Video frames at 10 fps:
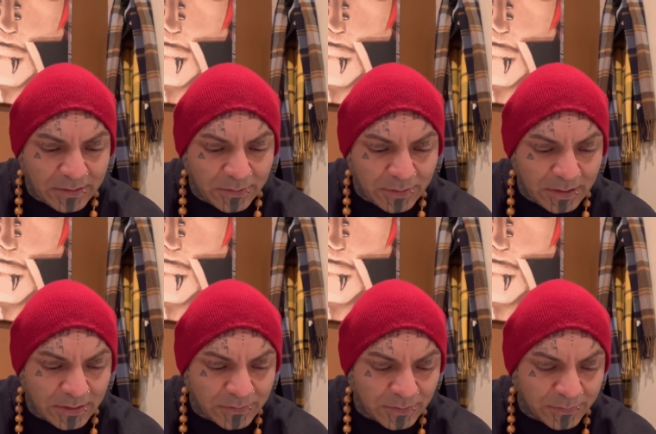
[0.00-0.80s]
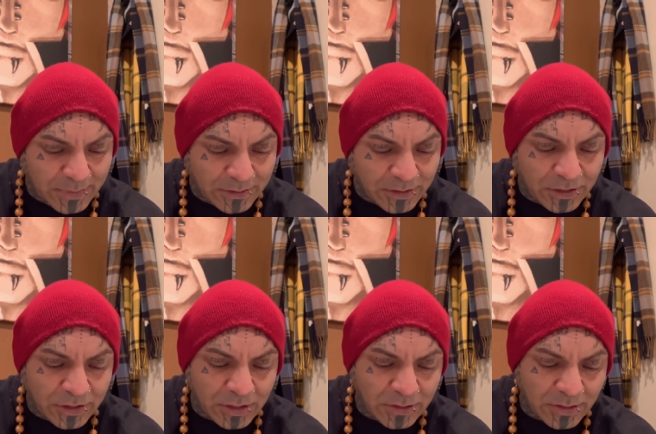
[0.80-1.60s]
You create your sort of
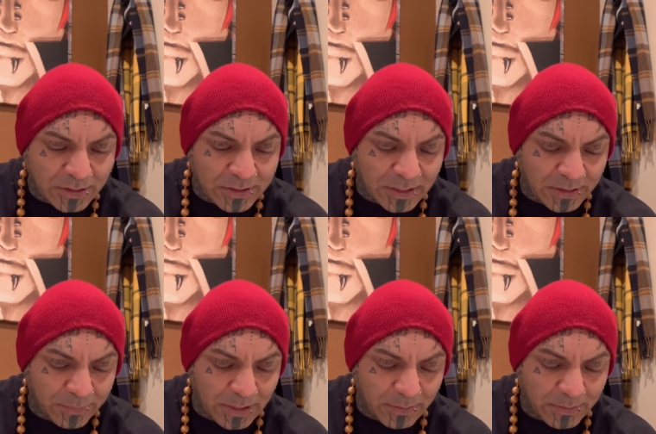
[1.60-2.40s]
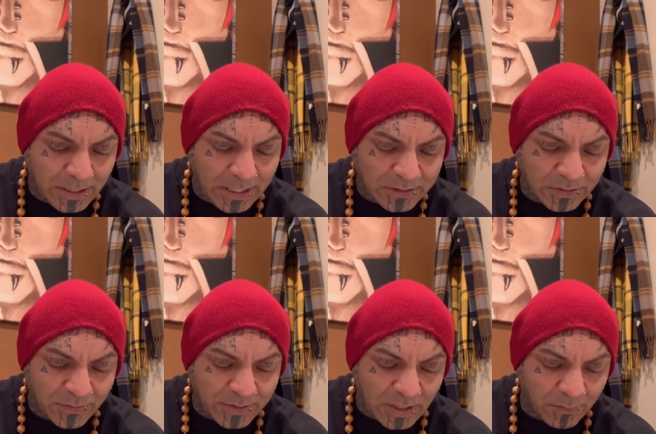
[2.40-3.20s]
imagination, you know what I'm saying, blah, blah, blah. Ask
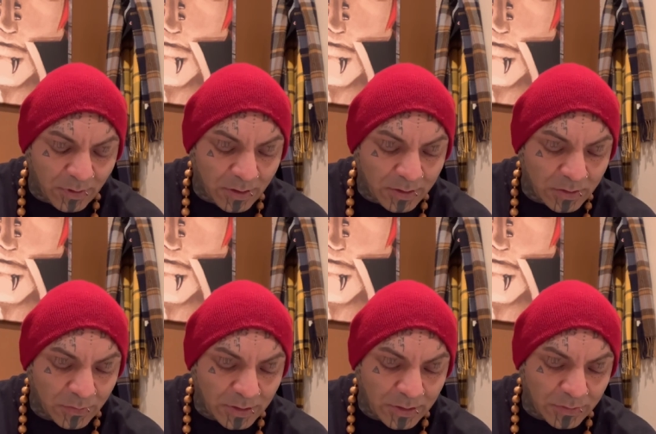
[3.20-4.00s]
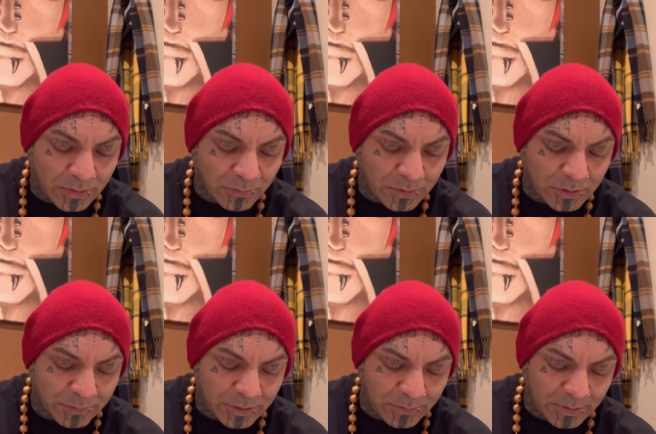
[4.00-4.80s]
yourself right now, where are you? What are you doing? What are
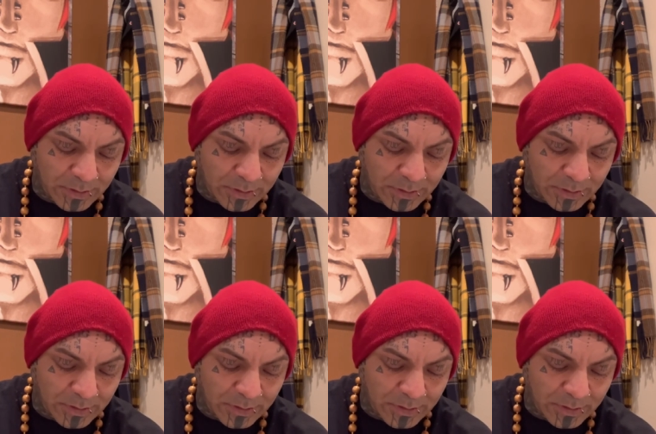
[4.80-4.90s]
you doing?